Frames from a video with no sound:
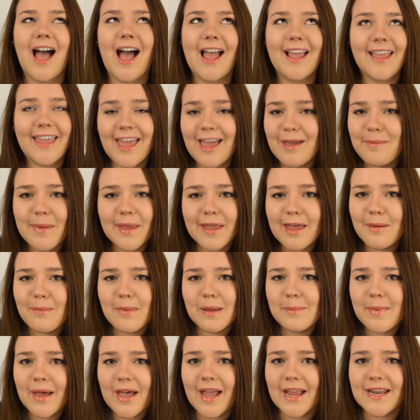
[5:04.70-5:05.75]
I can't make up
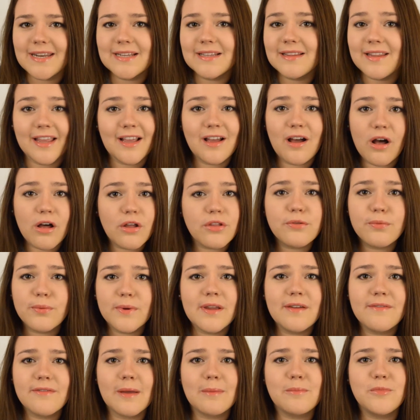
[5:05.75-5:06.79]
my mind. I like all
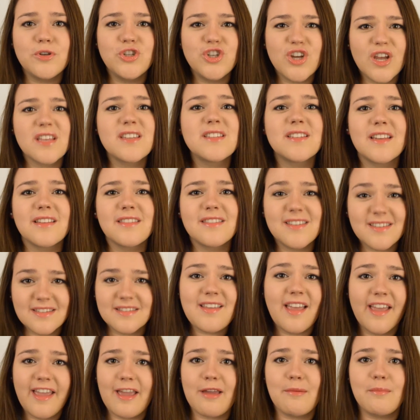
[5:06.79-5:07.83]
three of them just the
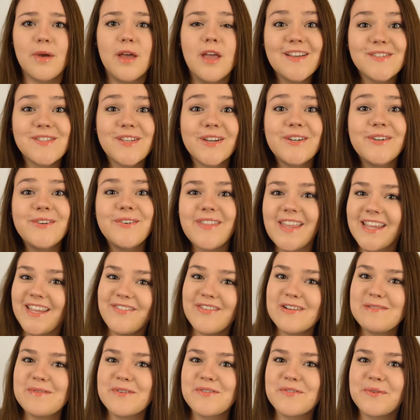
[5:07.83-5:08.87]
same. So thank you
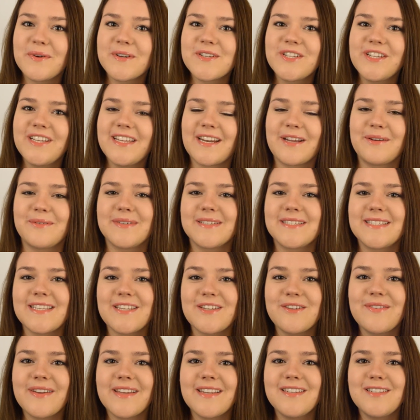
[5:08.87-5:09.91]
very much for watching, and I will
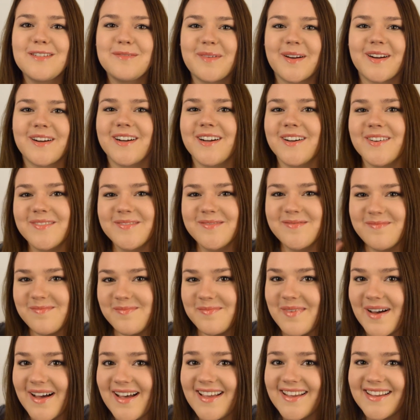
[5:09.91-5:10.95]
see you again tomorrow.
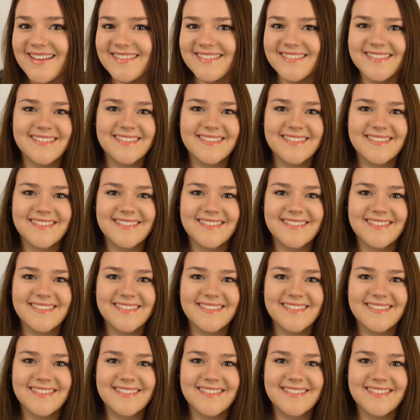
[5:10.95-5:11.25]
Bye!